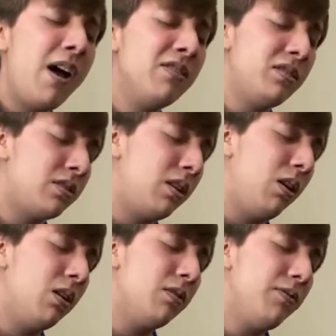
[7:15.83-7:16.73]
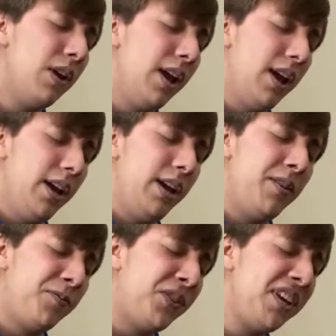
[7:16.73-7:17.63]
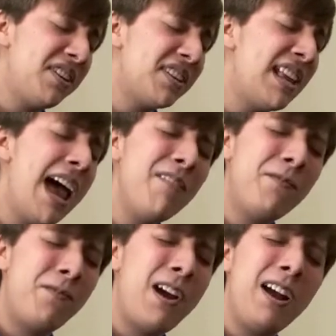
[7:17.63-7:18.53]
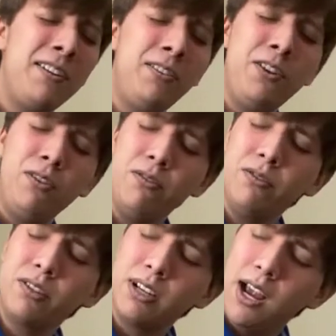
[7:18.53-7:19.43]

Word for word: I'll serve. If this life I lose,